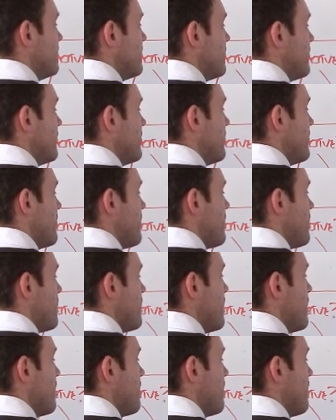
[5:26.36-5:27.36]

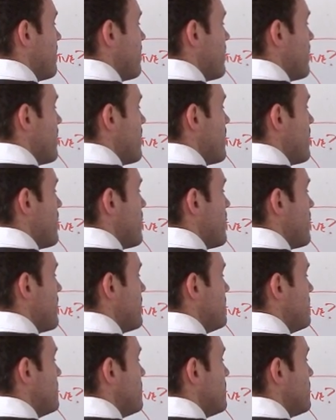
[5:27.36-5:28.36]

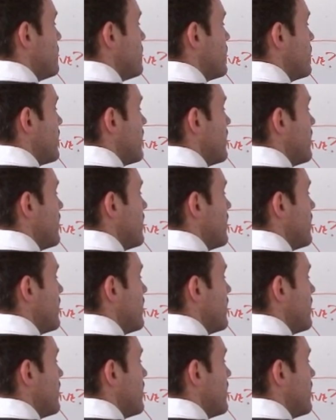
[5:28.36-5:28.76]
(silence)